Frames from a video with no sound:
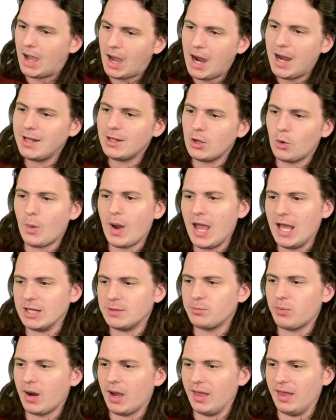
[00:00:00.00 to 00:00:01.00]
Either way, it's
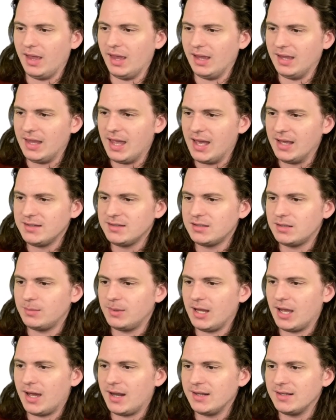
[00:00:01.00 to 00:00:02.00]
probably a yes, to
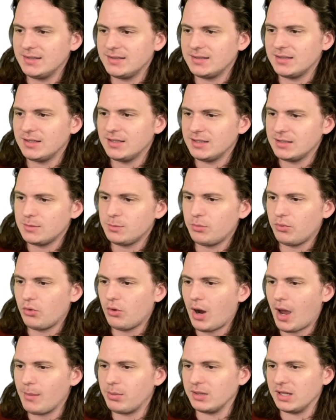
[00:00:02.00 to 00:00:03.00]
be honest. It's
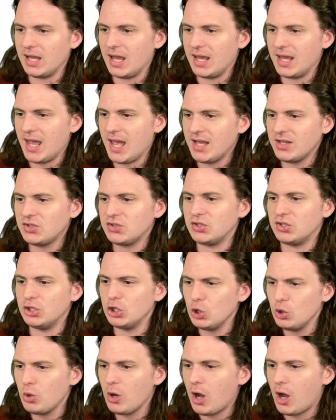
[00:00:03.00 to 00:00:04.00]
probably a yes.
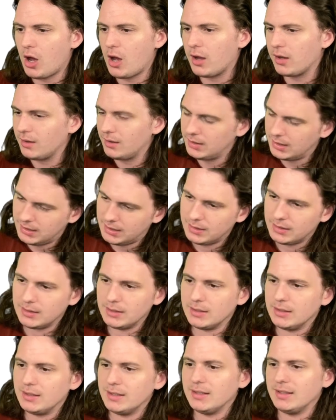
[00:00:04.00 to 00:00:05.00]
Dugong,
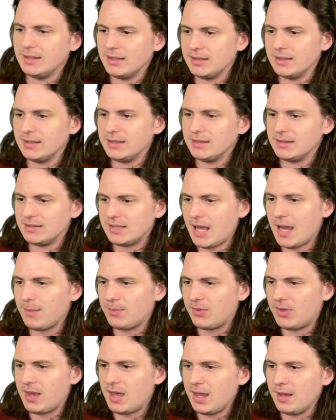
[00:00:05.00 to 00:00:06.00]
same
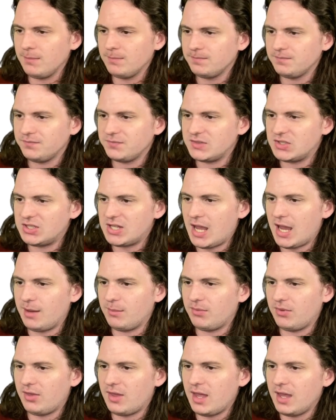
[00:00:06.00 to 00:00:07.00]
thing,
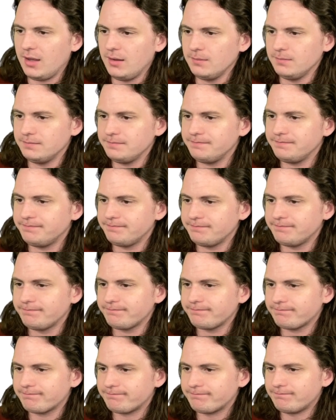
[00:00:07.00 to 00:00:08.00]
same thing.
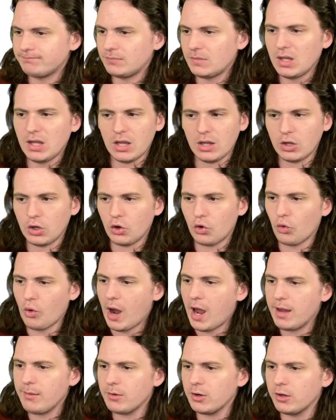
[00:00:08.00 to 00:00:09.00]

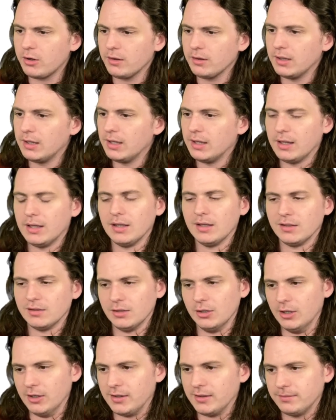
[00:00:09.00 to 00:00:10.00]
Grimer,
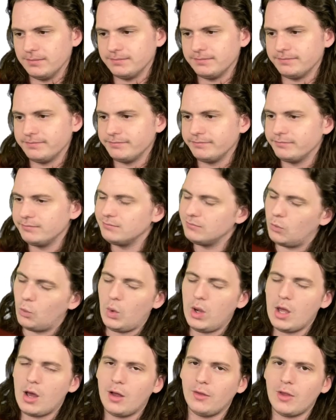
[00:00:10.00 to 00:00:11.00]
look,
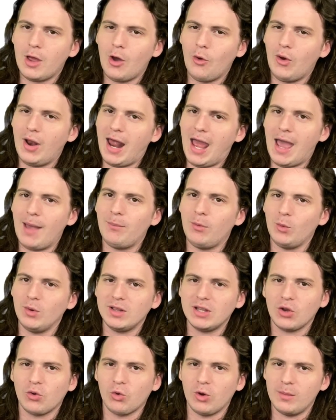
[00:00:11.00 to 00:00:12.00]
we all know what happened
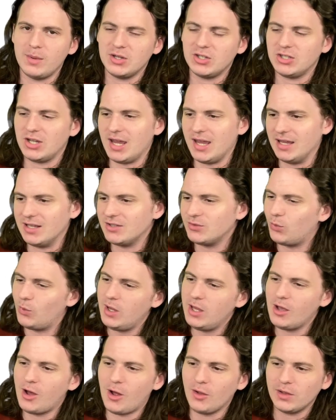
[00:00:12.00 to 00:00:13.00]
with the Grimace Shakes.
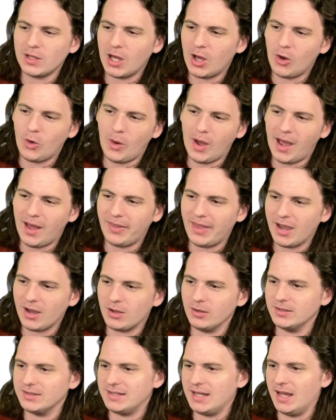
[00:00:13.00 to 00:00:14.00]
We all know how that
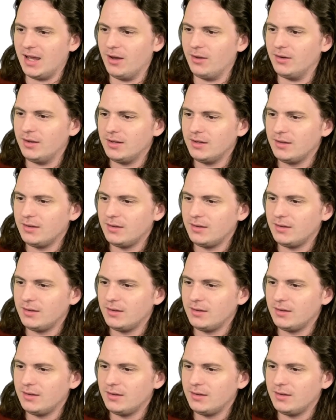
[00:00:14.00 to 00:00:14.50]
goes down.